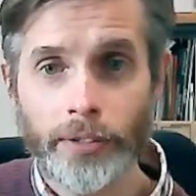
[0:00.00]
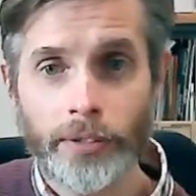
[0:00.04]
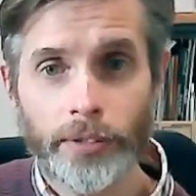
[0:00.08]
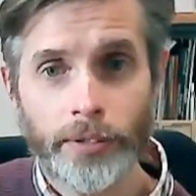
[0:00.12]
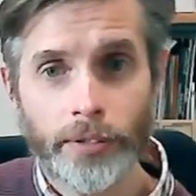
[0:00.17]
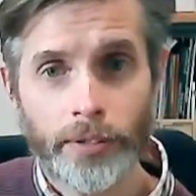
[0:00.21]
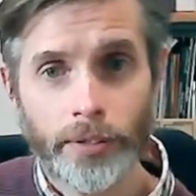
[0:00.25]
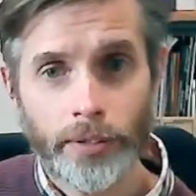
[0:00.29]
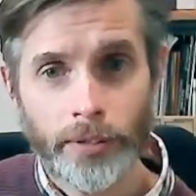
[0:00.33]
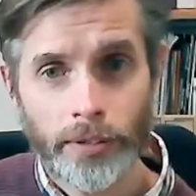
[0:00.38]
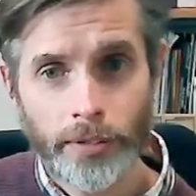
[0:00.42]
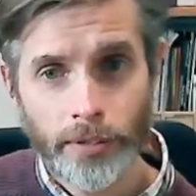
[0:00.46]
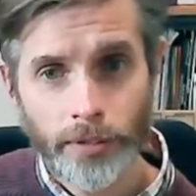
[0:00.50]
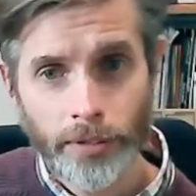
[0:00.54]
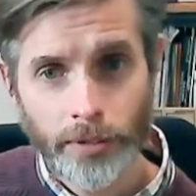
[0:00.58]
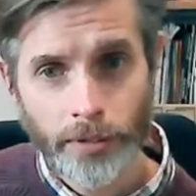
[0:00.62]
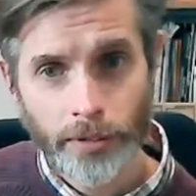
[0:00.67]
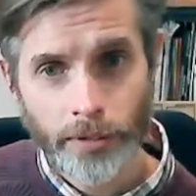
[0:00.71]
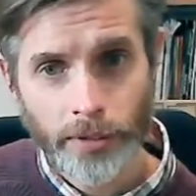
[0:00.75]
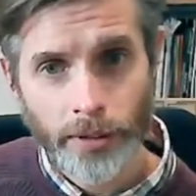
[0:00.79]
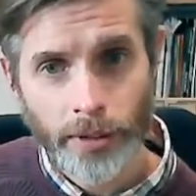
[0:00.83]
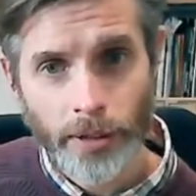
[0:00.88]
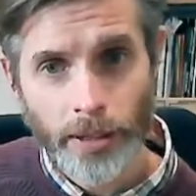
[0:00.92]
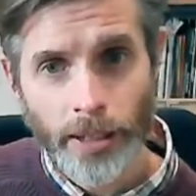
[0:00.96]

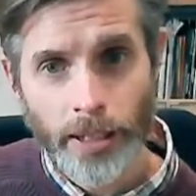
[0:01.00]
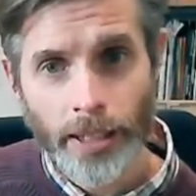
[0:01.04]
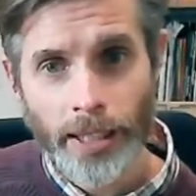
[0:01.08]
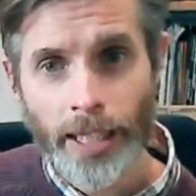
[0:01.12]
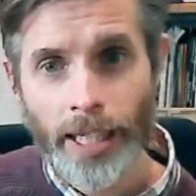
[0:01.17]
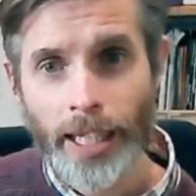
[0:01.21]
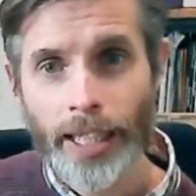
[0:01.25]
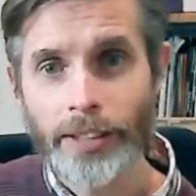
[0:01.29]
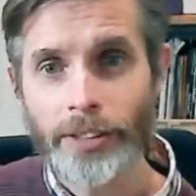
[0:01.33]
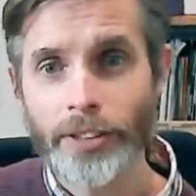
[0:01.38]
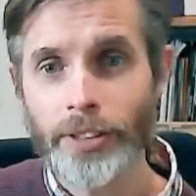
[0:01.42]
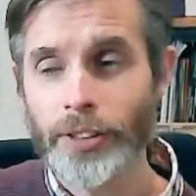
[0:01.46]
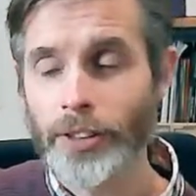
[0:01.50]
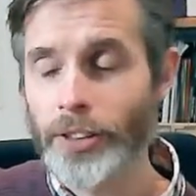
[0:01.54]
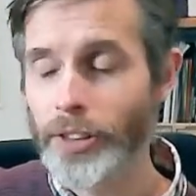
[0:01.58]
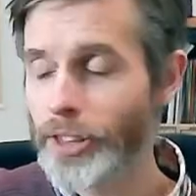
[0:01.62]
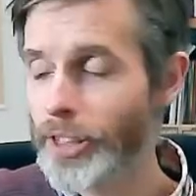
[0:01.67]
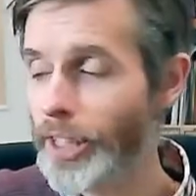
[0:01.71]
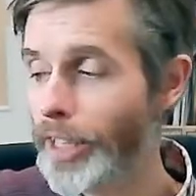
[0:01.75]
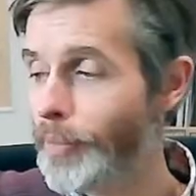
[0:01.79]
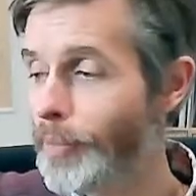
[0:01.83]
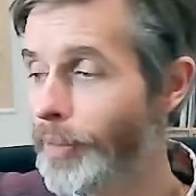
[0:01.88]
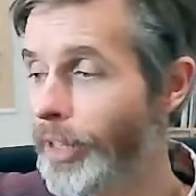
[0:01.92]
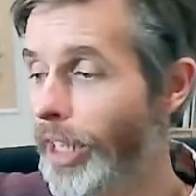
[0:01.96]
and do the
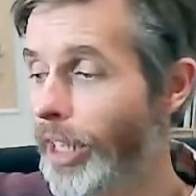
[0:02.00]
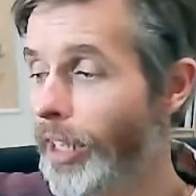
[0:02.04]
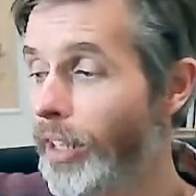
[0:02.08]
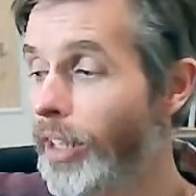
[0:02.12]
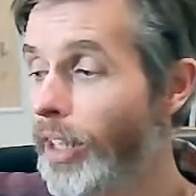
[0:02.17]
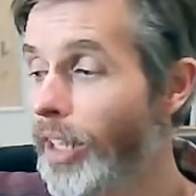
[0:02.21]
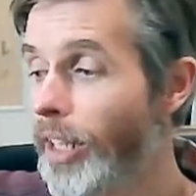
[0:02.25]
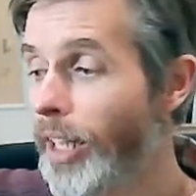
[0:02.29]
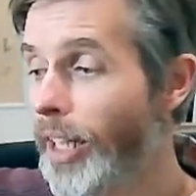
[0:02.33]
same there.